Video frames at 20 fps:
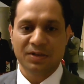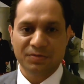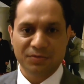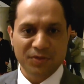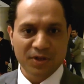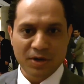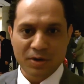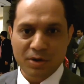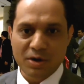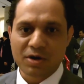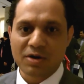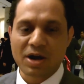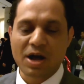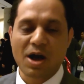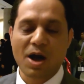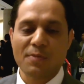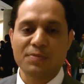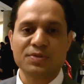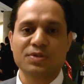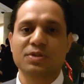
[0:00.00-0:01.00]
If there are
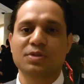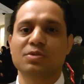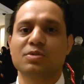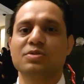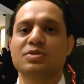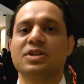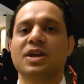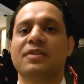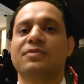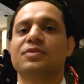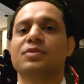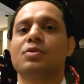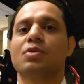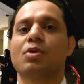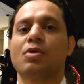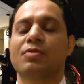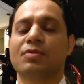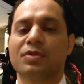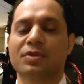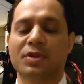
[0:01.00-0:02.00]
obstacles, you have to
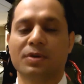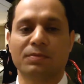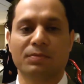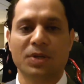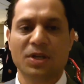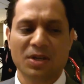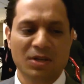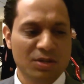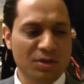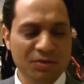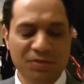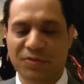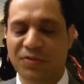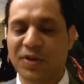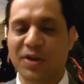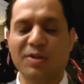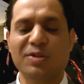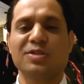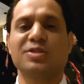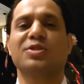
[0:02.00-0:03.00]
go over them. You
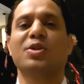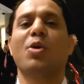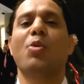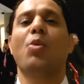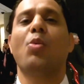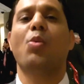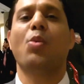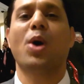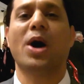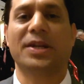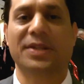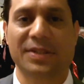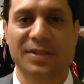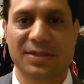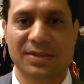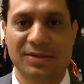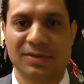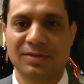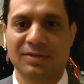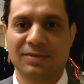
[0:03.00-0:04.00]
fail, so
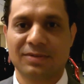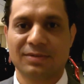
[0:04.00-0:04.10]
what?